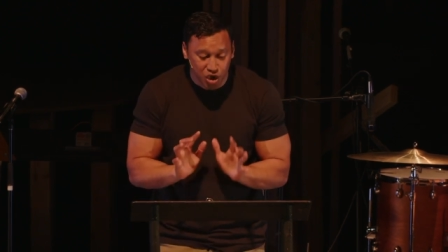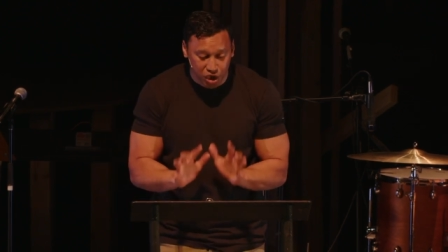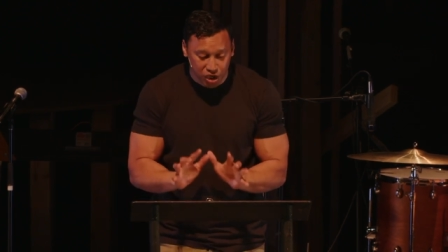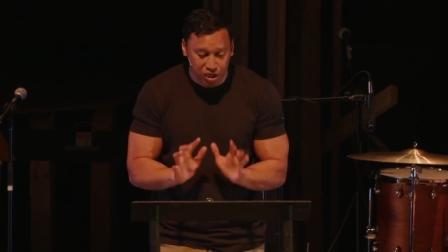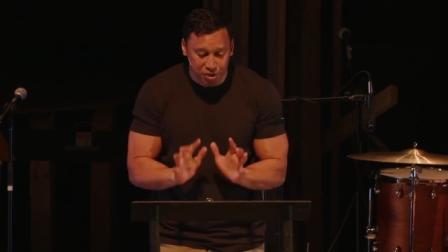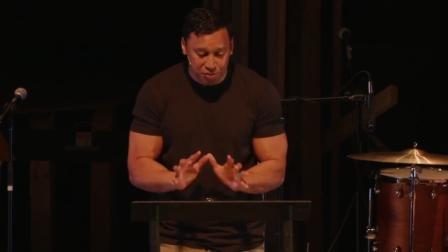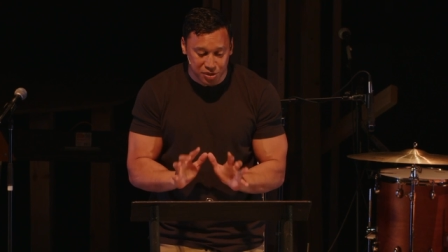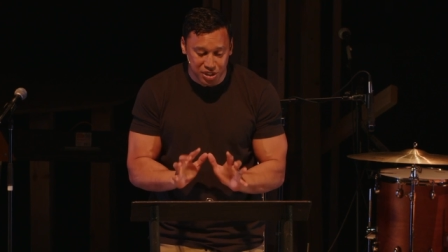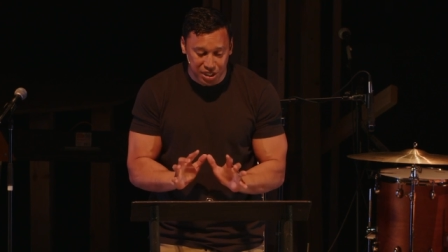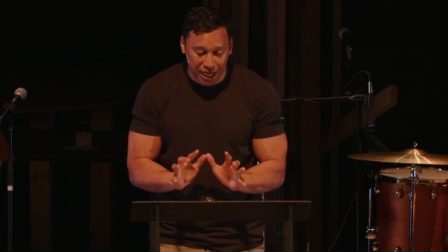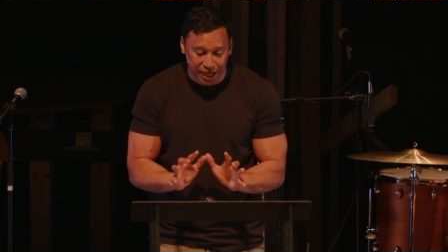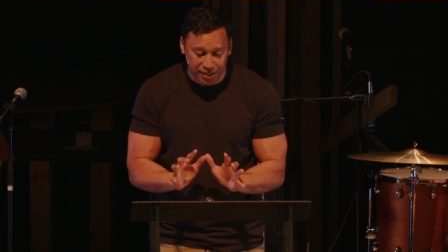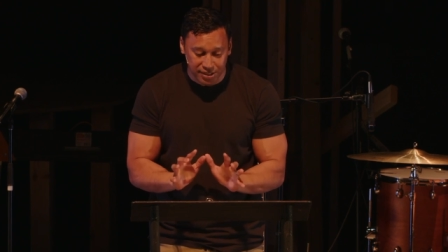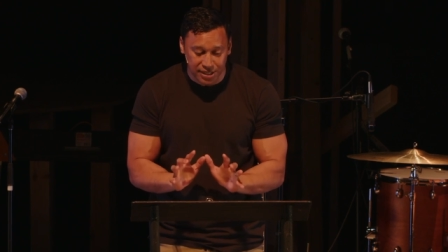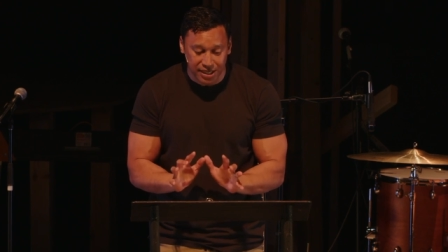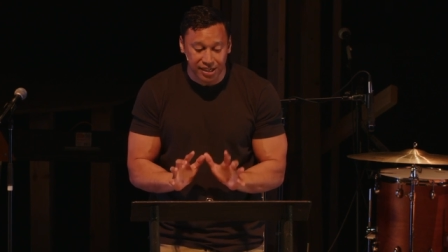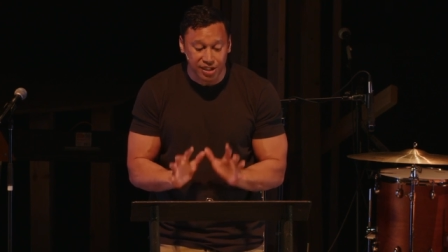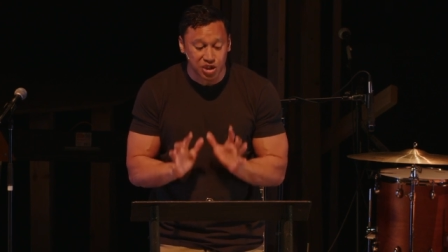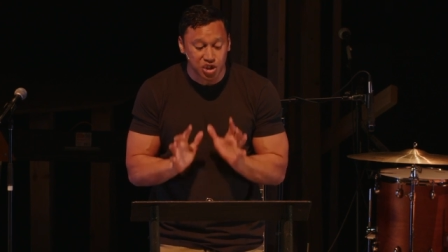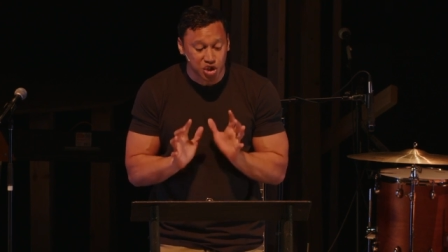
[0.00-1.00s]

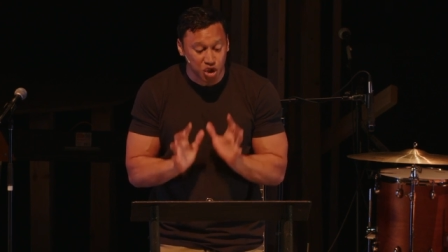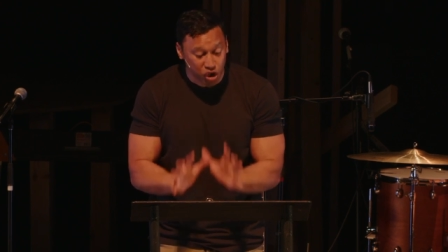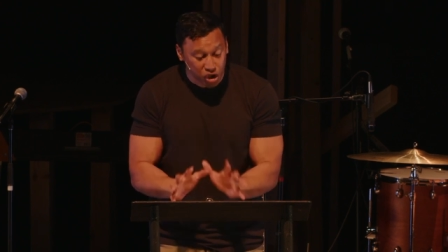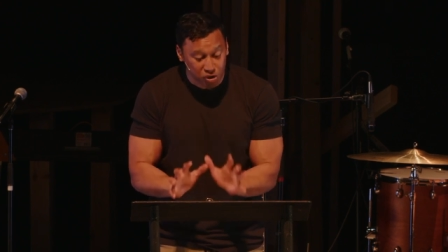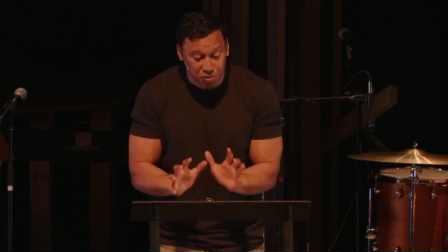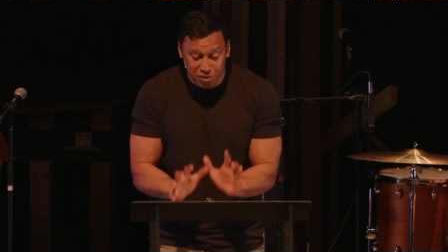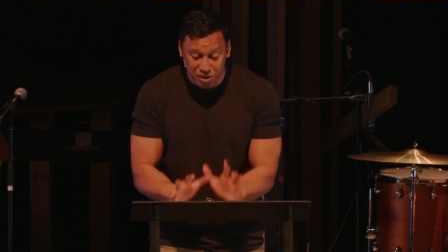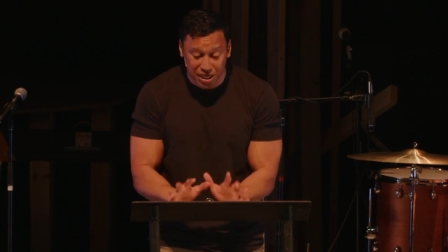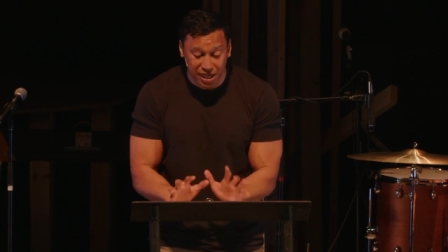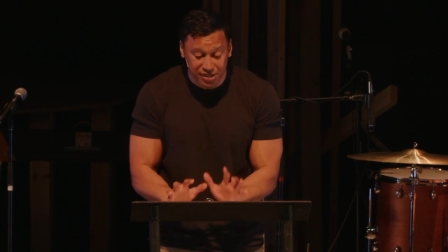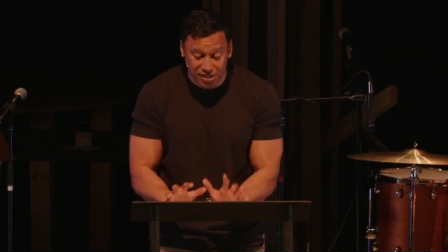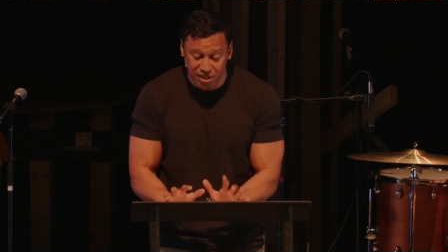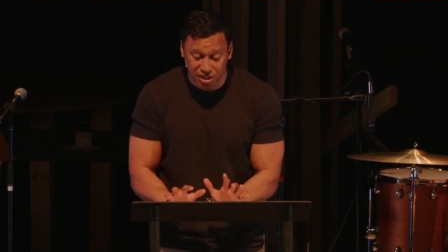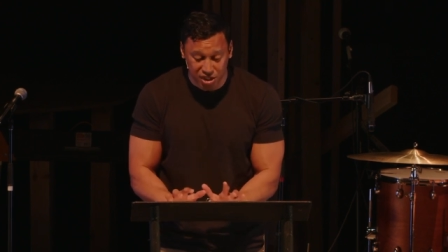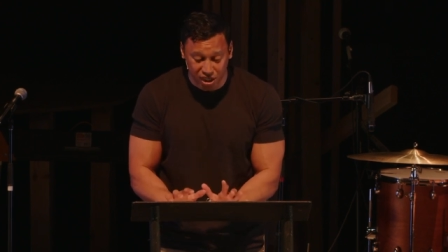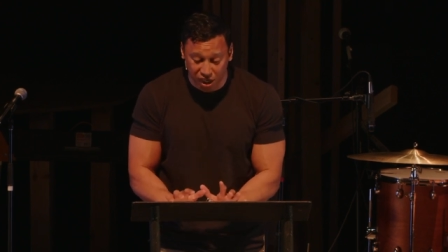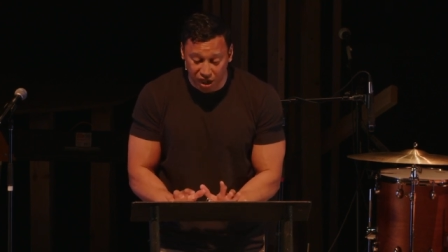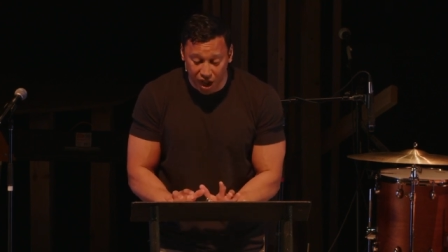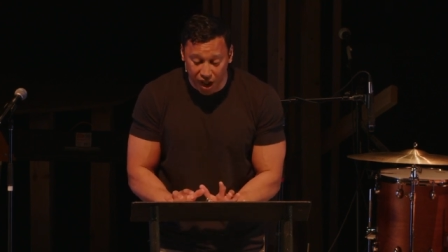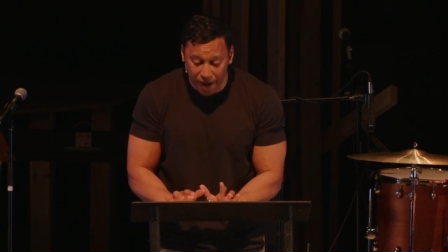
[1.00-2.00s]
circumstance and in circumstances
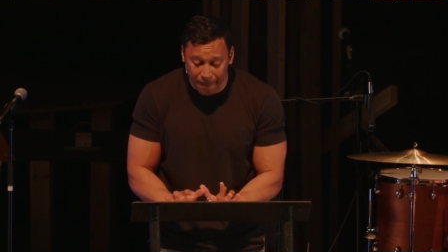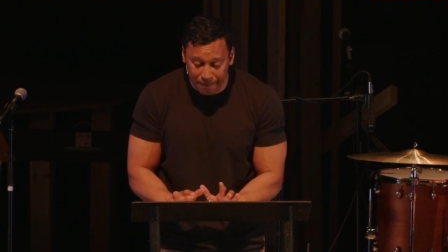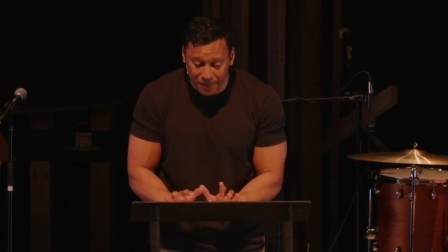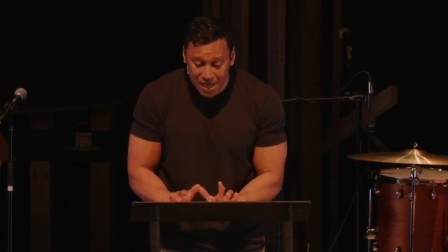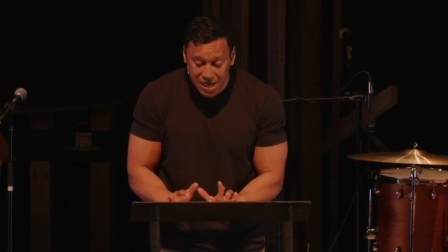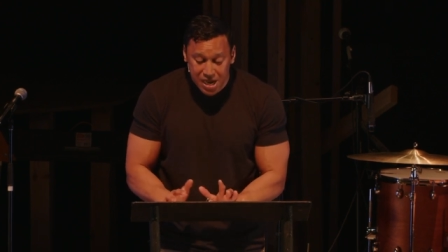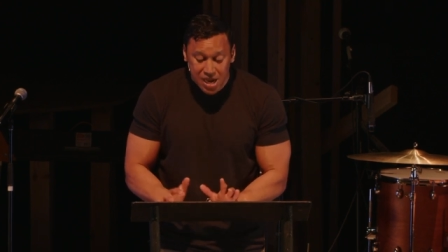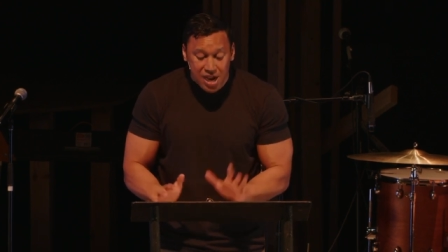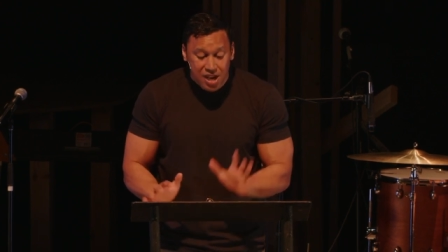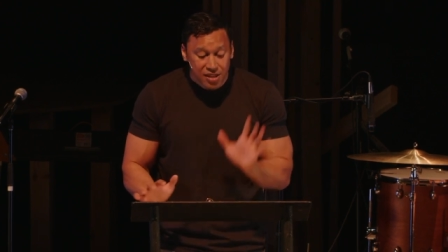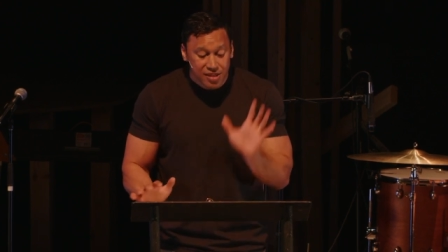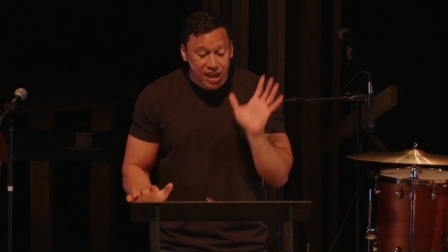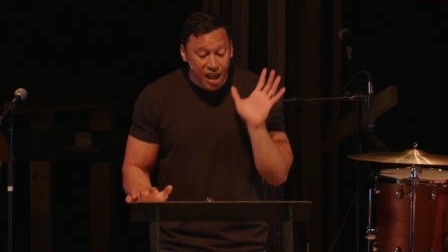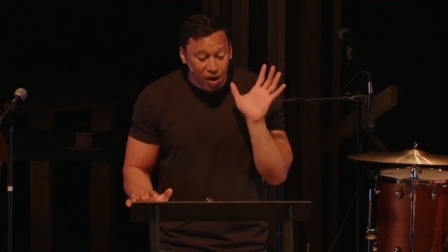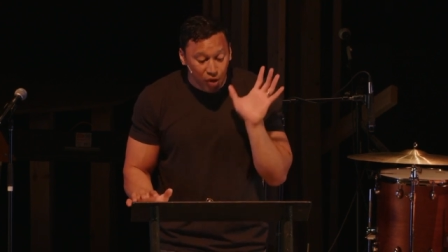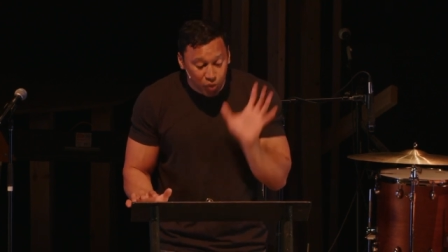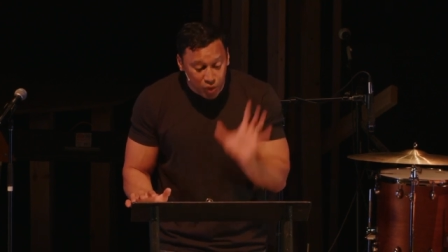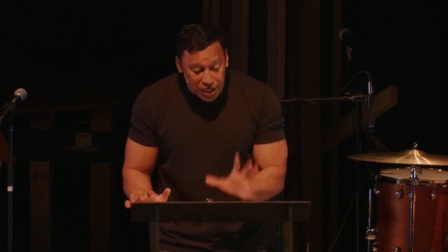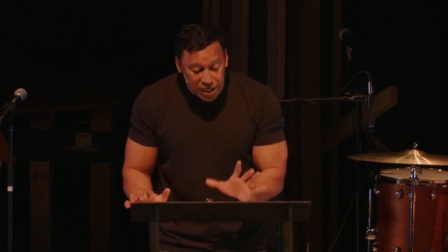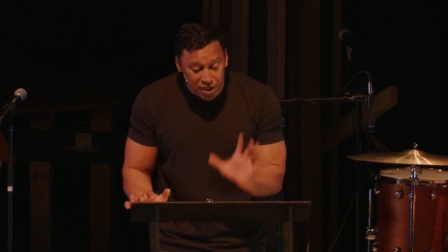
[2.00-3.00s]
to come
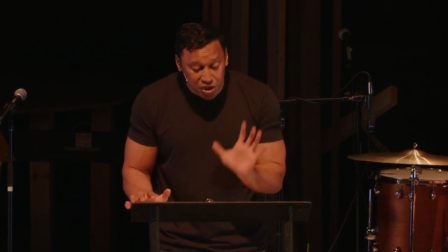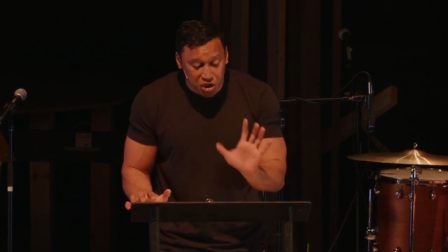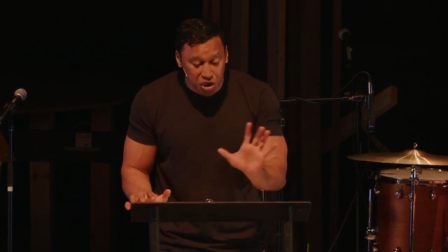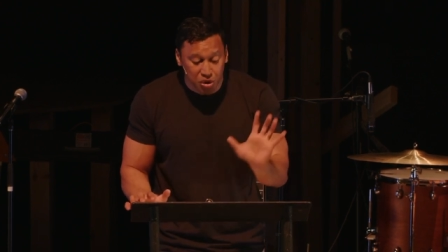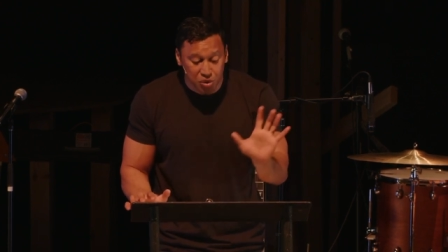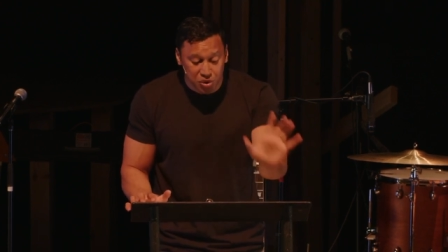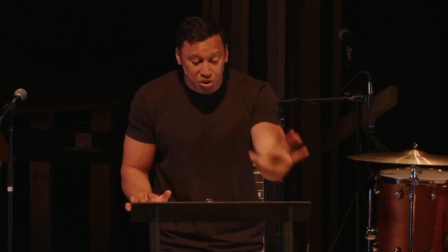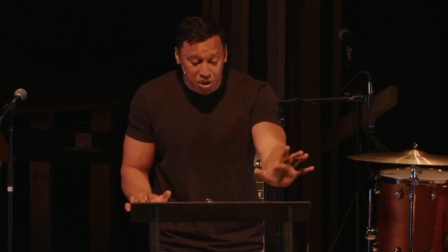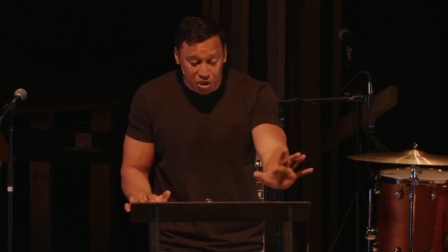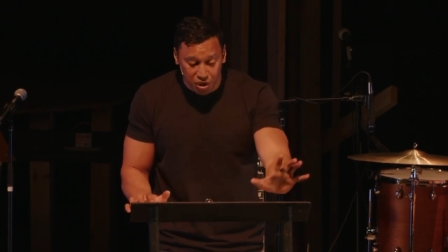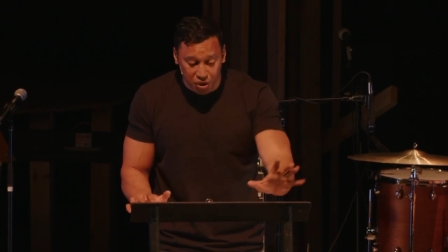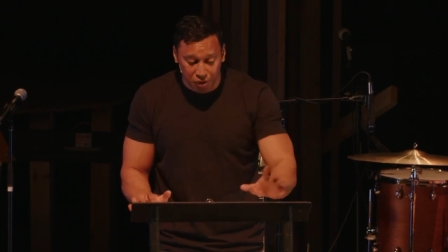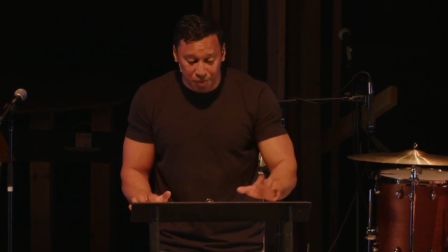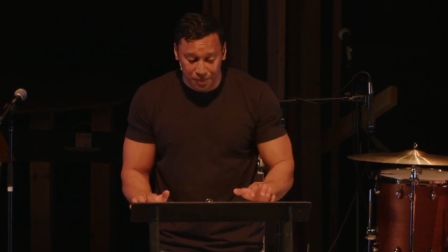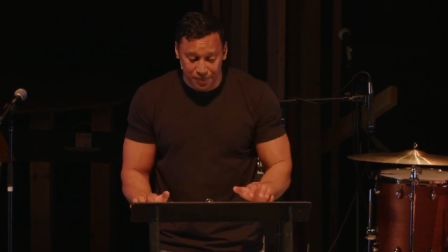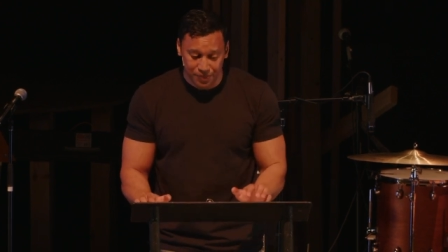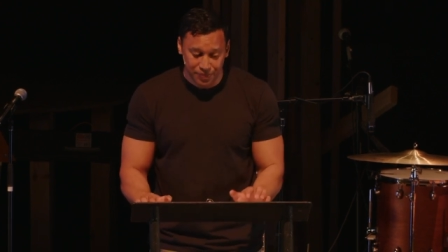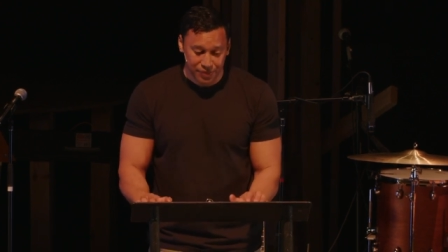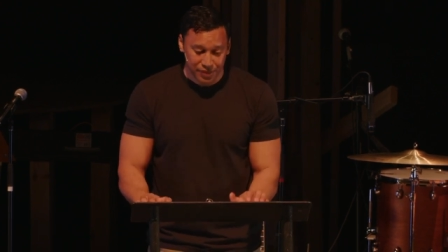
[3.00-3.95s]
that we choose you.